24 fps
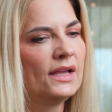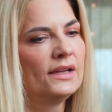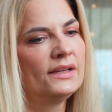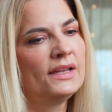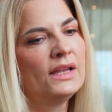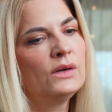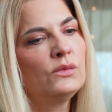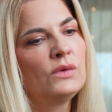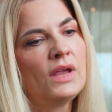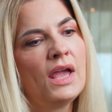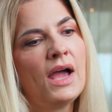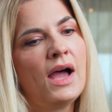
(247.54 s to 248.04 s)

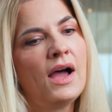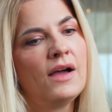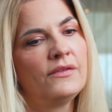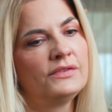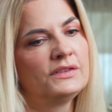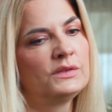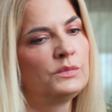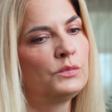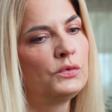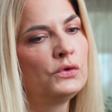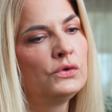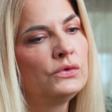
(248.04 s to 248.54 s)
Then we have
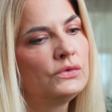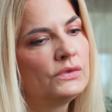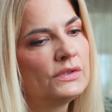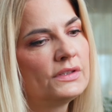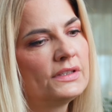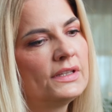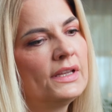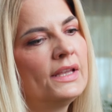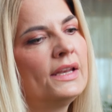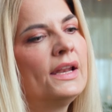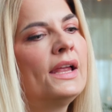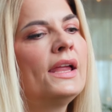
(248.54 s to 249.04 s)
spruce,
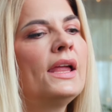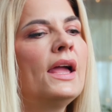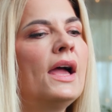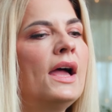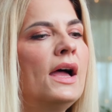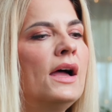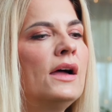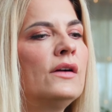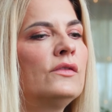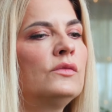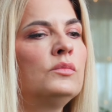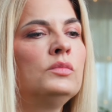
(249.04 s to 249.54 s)
and I
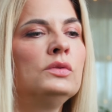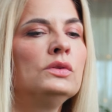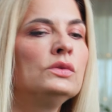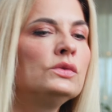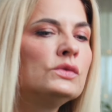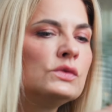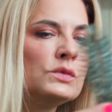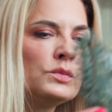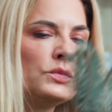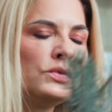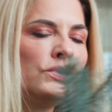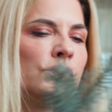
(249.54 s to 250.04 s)
have blue
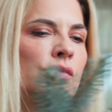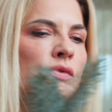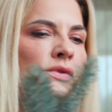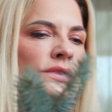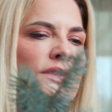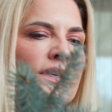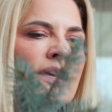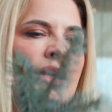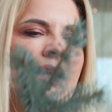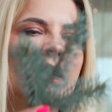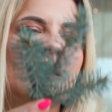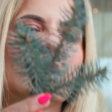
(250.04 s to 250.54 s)
spruce
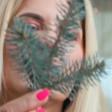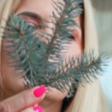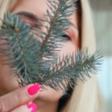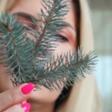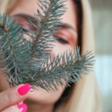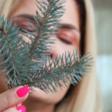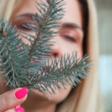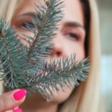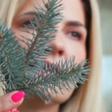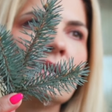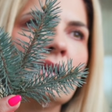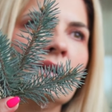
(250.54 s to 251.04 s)
and a
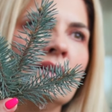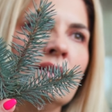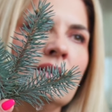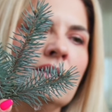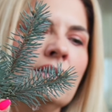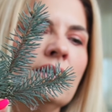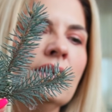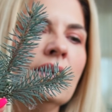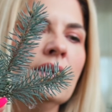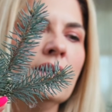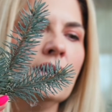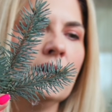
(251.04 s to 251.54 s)
classical
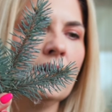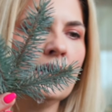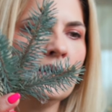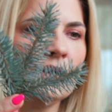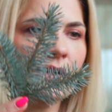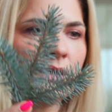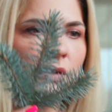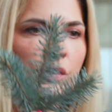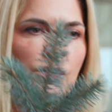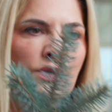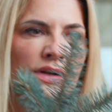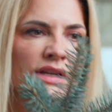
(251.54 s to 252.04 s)

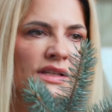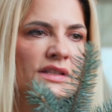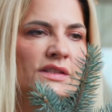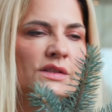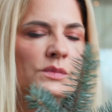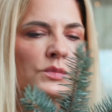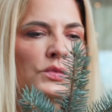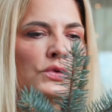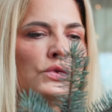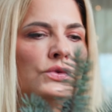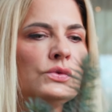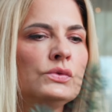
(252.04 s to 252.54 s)
green
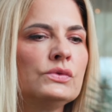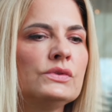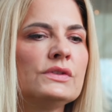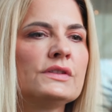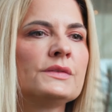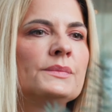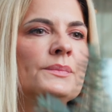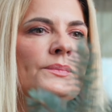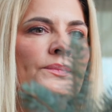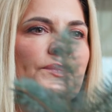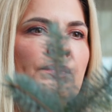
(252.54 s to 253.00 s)
spruce.